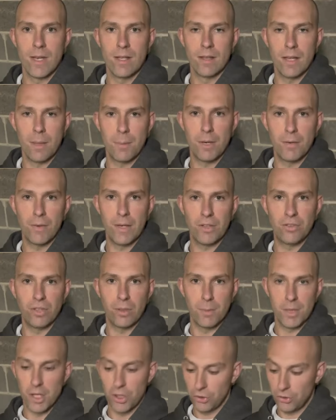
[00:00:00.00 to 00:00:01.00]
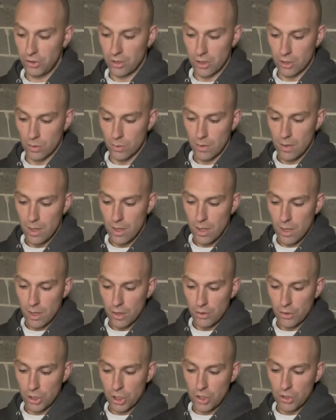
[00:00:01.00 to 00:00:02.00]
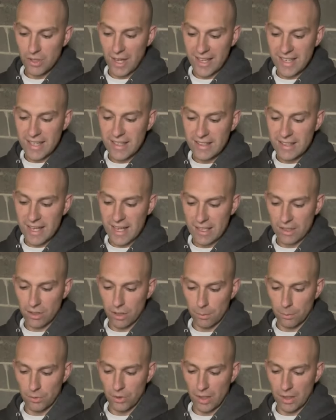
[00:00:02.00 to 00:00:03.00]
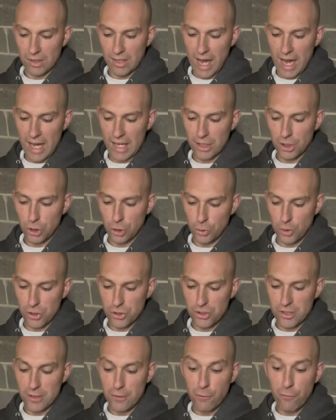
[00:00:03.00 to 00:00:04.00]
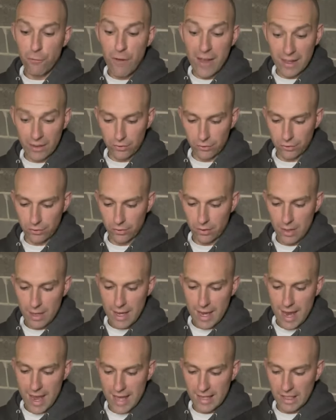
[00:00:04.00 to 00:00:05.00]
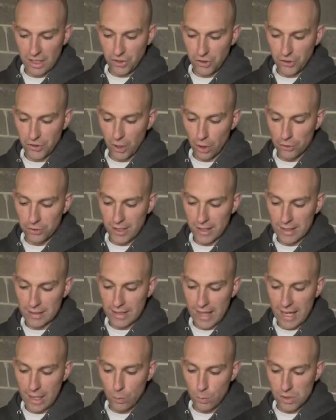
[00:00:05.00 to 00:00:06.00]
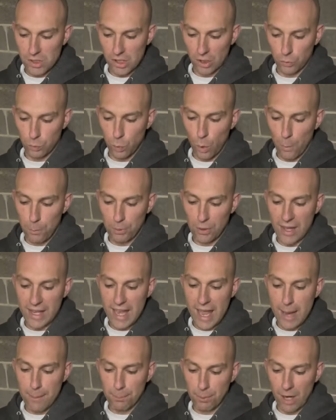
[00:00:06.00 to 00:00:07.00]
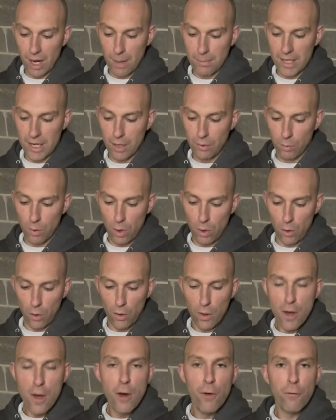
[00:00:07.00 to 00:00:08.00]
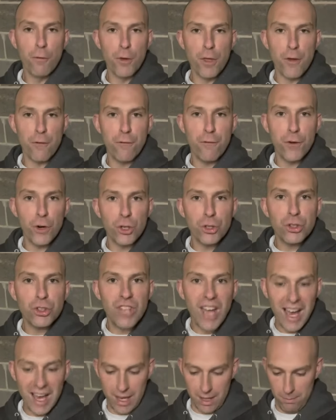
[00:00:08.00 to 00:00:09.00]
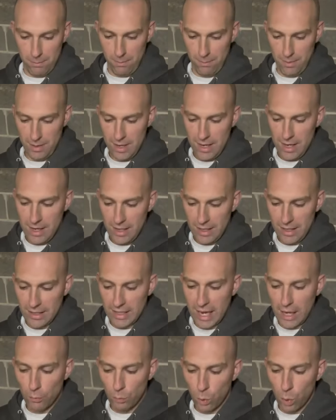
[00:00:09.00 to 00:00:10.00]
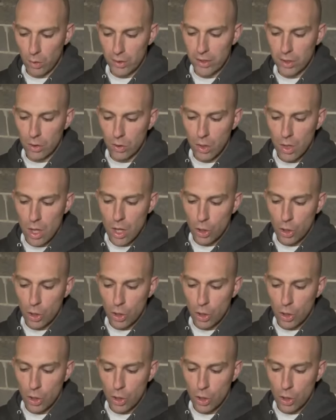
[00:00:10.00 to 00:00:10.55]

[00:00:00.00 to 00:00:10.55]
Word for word: Let me read some of this to you. The United Kingdom's non Christian faiths and its Celtic languages will play a prominent role for the first time in a royal